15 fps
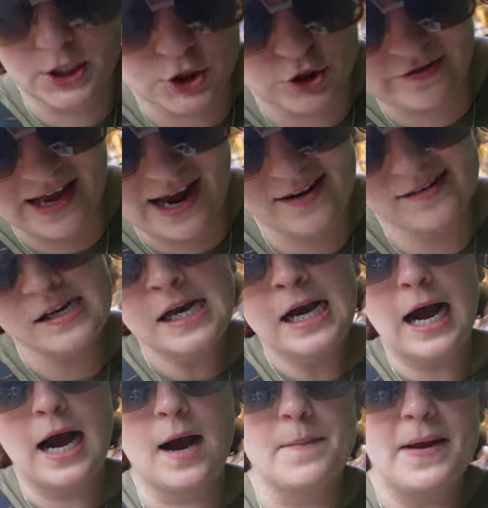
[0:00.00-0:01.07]
under that.
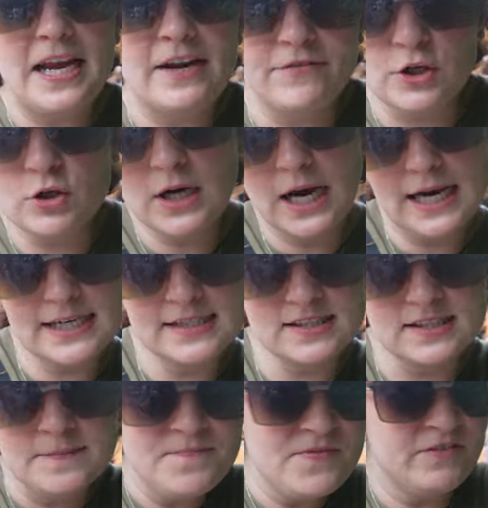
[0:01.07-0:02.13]
Um, if you
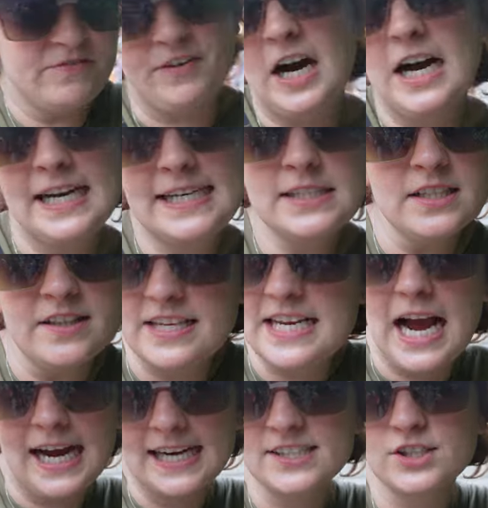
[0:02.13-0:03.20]
guys find
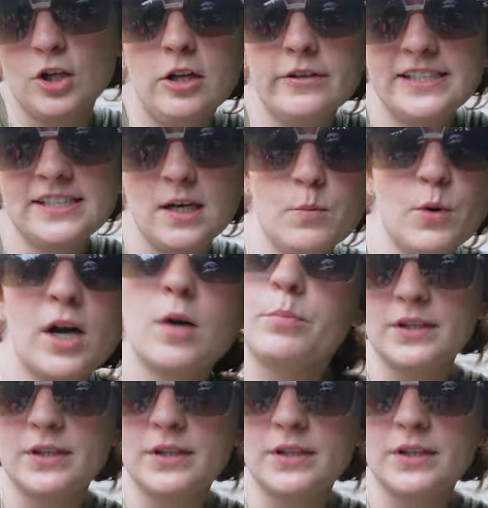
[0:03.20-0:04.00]
the ice lolly somewhere,